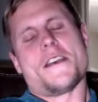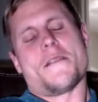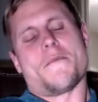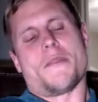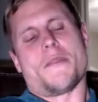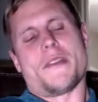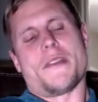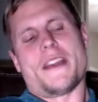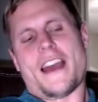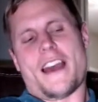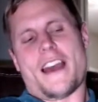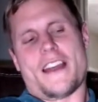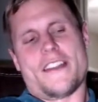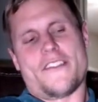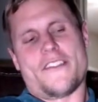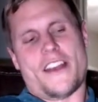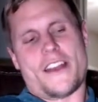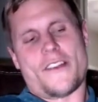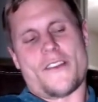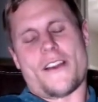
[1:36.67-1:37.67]
But yeah, in
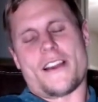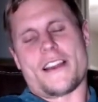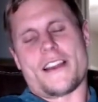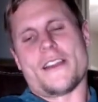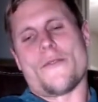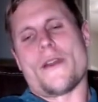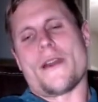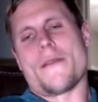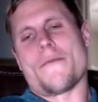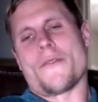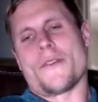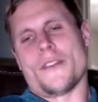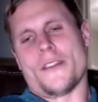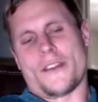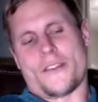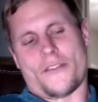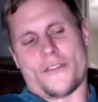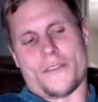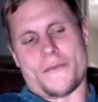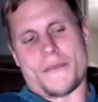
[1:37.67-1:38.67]
general, I get way more
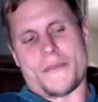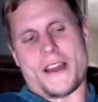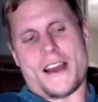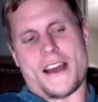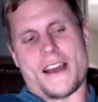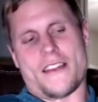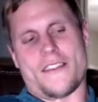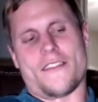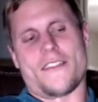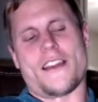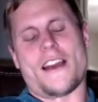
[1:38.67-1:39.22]
looks from guys.